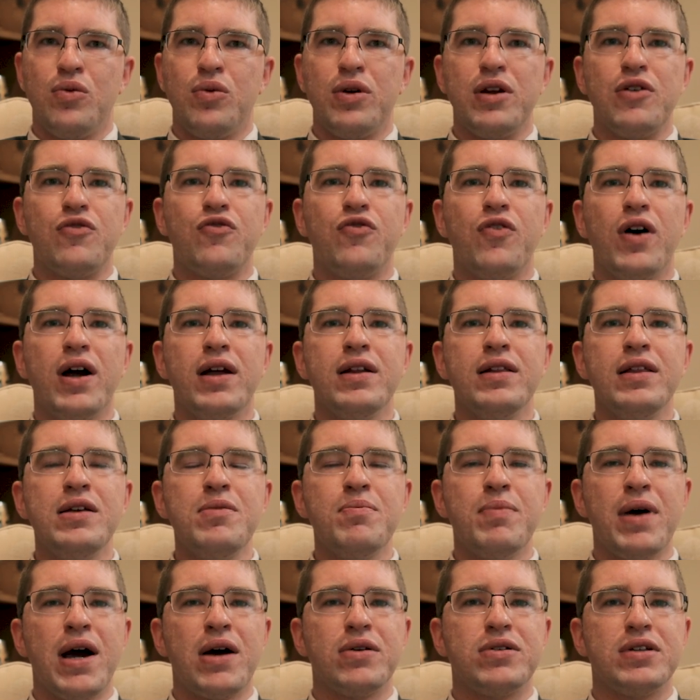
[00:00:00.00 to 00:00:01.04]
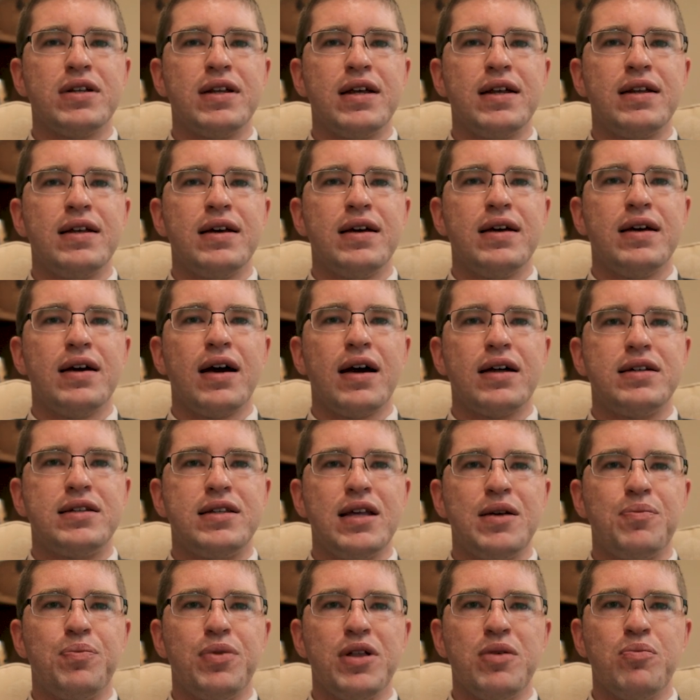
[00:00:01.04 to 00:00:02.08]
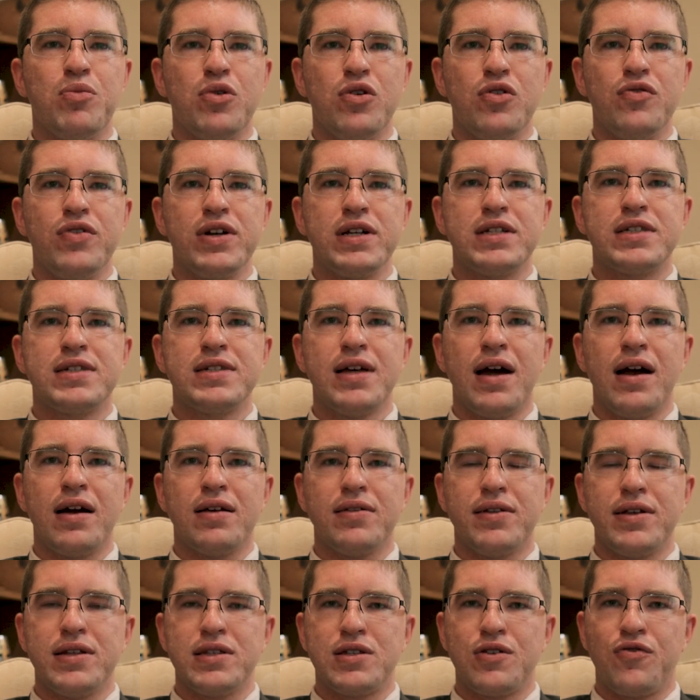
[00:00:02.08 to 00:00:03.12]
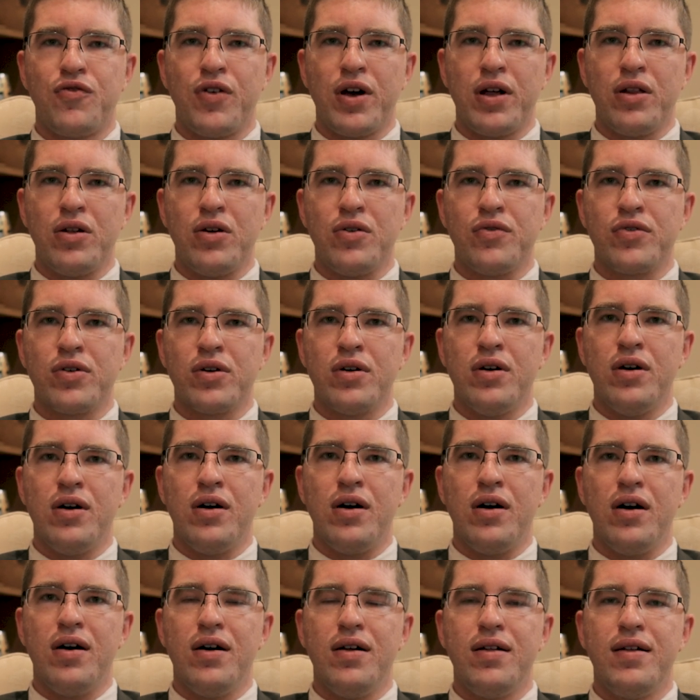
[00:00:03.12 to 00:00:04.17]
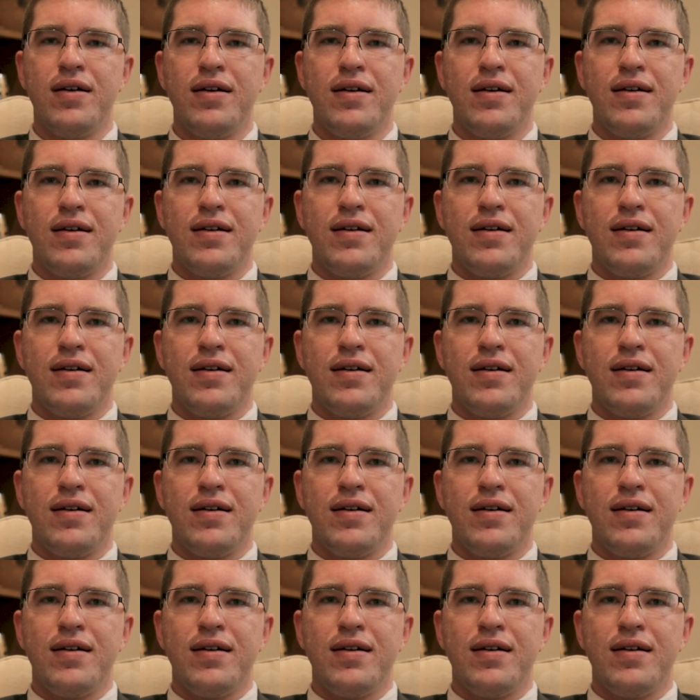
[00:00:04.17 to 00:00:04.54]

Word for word: When he finally mounted it, a deeply moving silence fell over all.